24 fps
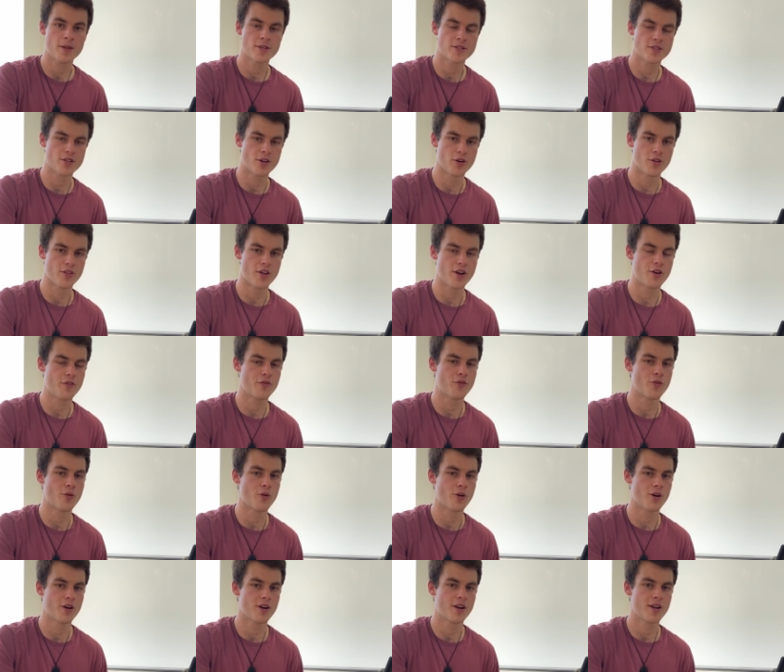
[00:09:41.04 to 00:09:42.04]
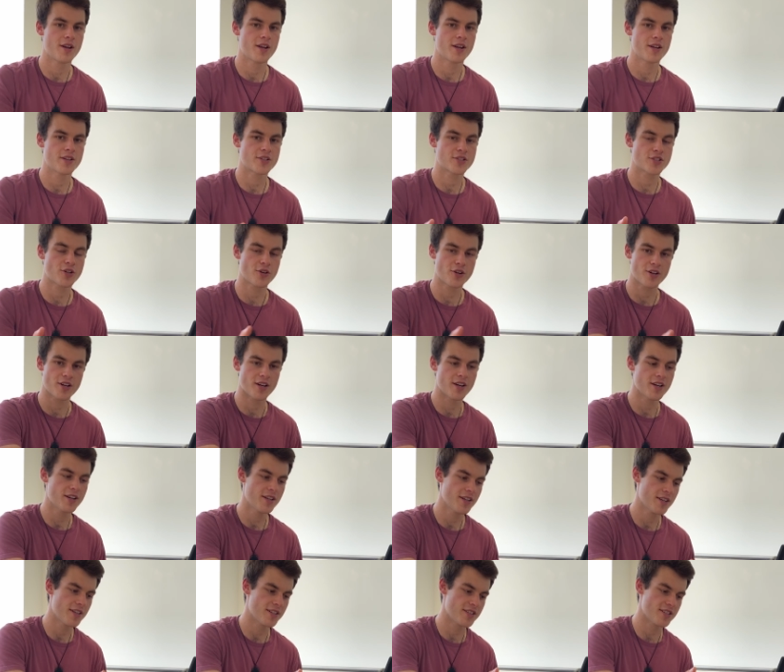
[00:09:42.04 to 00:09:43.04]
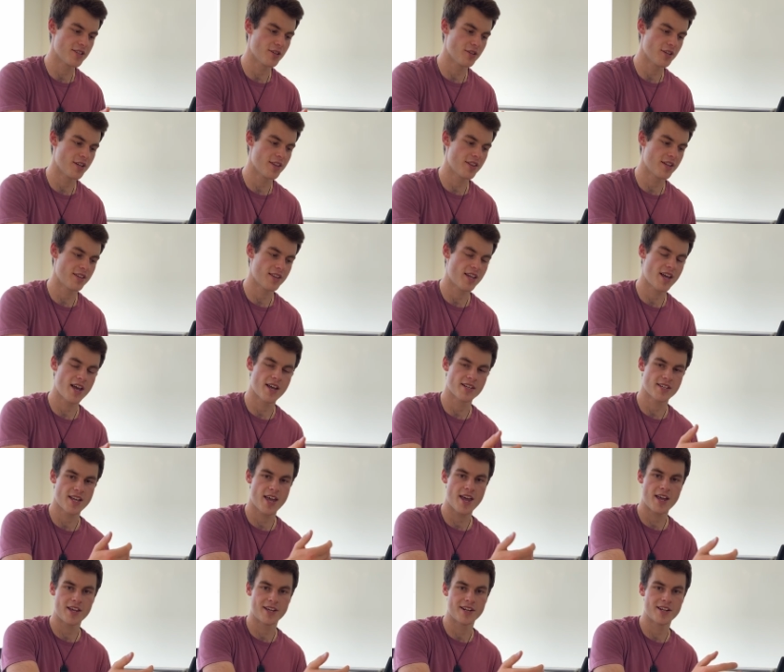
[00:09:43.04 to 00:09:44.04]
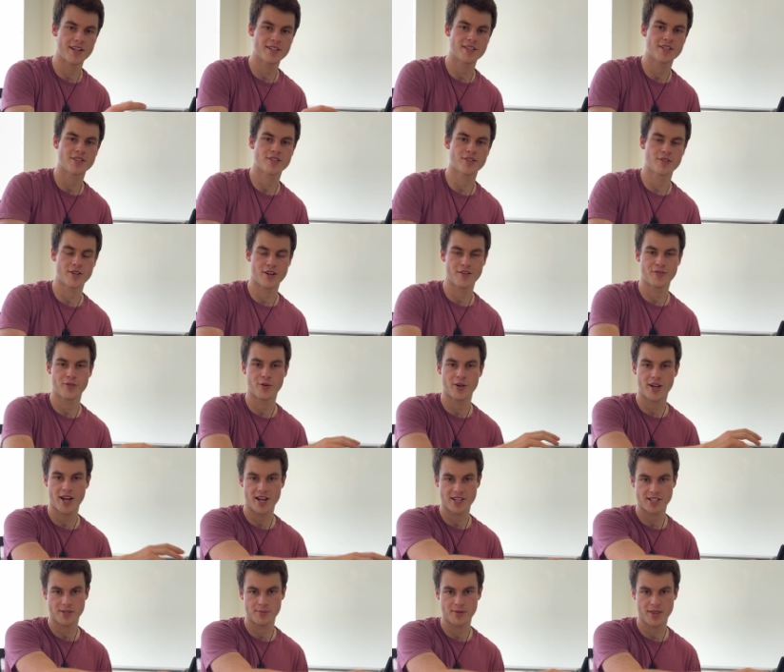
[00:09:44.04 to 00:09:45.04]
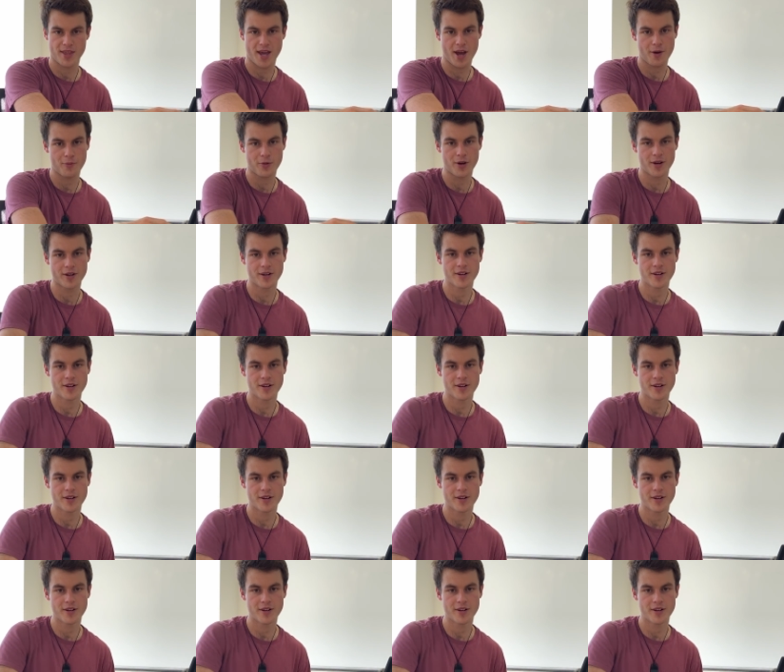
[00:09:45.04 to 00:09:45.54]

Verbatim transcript: So therefore, SERCA is the only thing that has A in it, so therefore it has to be that one.